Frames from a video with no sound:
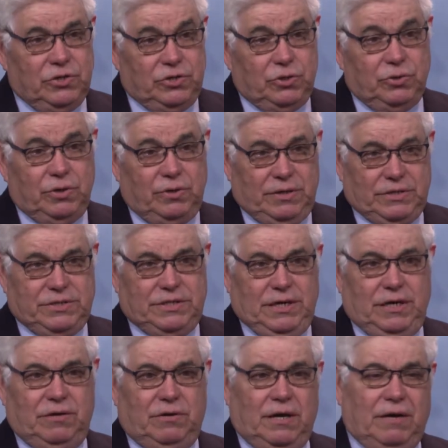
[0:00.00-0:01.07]
junior and
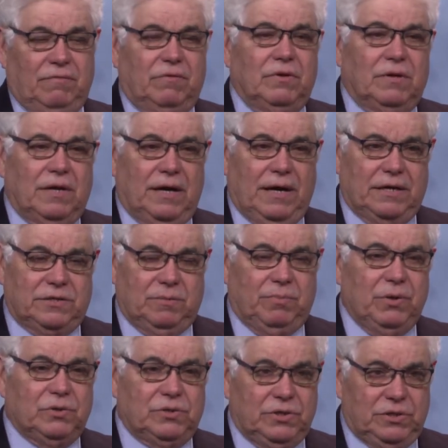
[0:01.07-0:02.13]
senior level, as
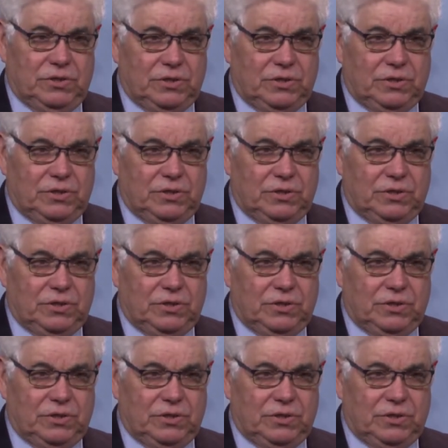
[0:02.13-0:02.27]
opposed to